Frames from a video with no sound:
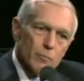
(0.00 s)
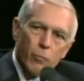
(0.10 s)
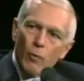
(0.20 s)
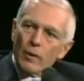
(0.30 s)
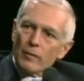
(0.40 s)

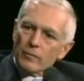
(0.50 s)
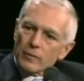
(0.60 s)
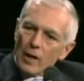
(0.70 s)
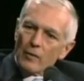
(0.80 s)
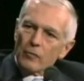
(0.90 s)
point of
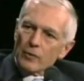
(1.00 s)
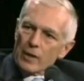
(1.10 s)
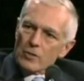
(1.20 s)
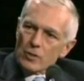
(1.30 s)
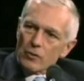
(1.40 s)

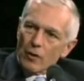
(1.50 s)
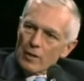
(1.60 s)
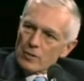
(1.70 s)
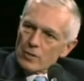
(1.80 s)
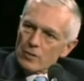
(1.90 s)
confrontation and
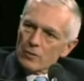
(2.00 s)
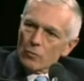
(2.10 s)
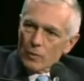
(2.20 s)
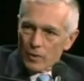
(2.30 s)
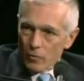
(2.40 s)
crisis
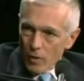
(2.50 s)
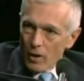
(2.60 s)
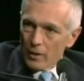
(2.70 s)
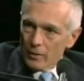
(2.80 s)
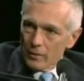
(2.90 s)
with Iran.